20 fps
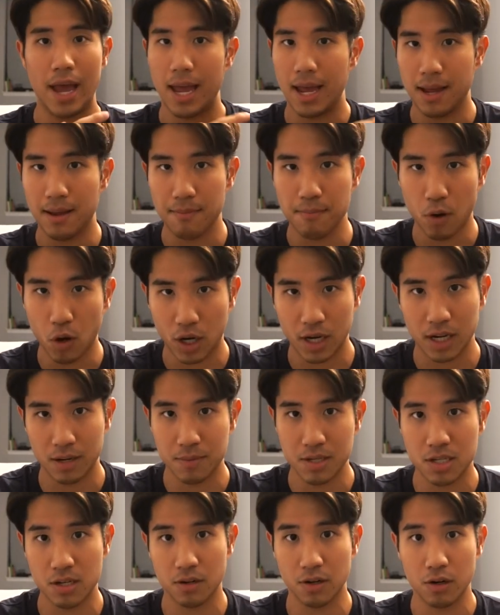a marketing
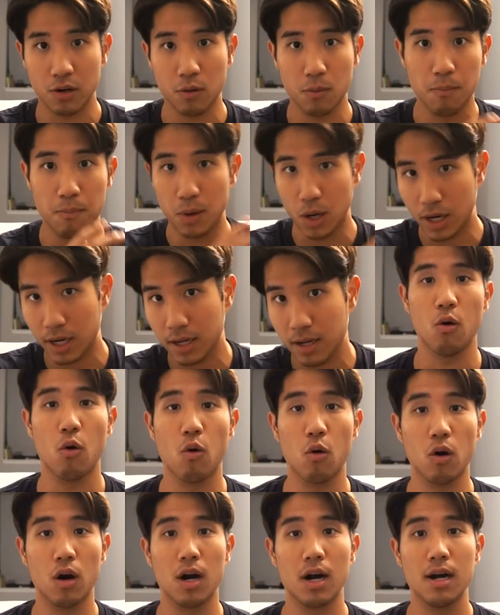material book
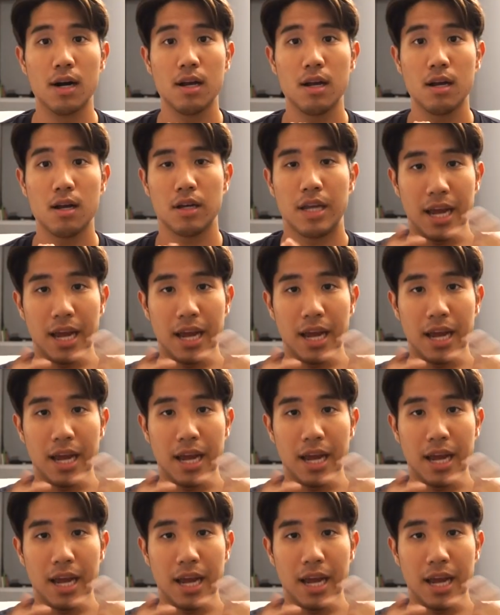or